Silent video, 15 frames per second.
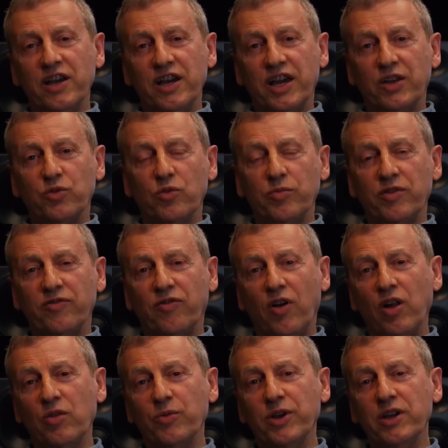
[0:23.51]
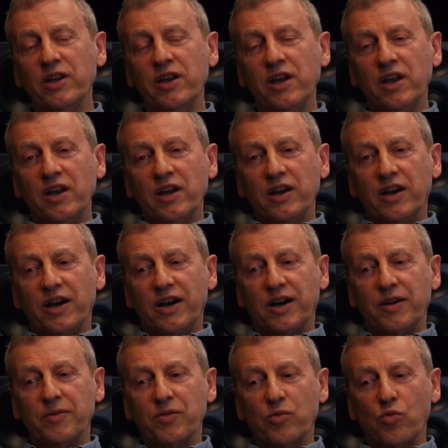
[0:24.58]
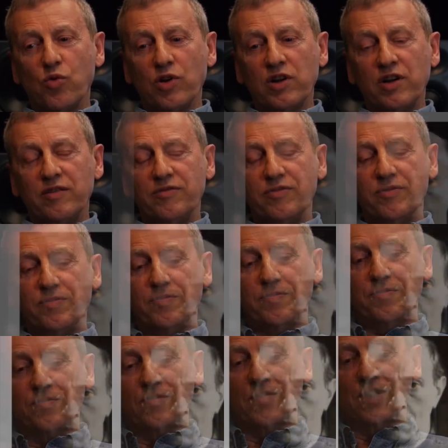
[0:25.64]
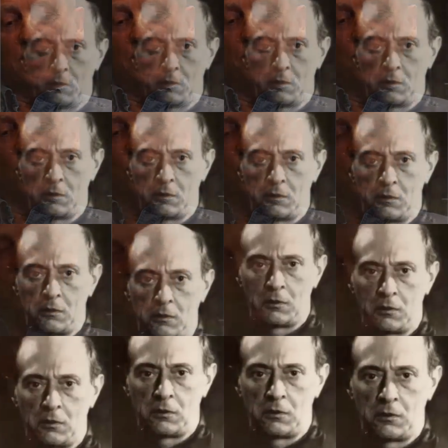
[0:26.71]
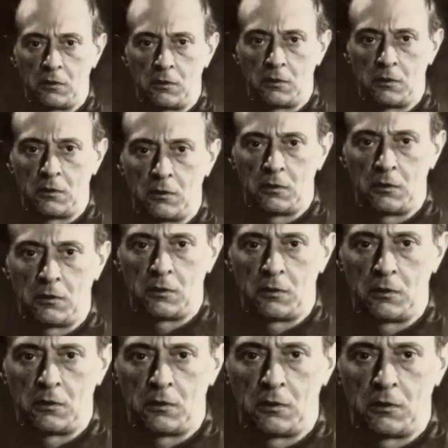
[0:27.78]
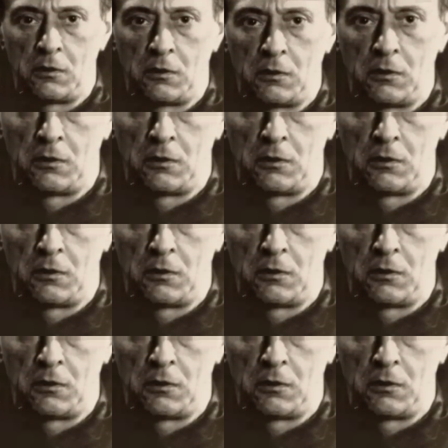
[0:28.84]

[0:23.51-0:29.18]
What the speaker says: and we'll be following the work of composers such as Karlheinz Stockhausen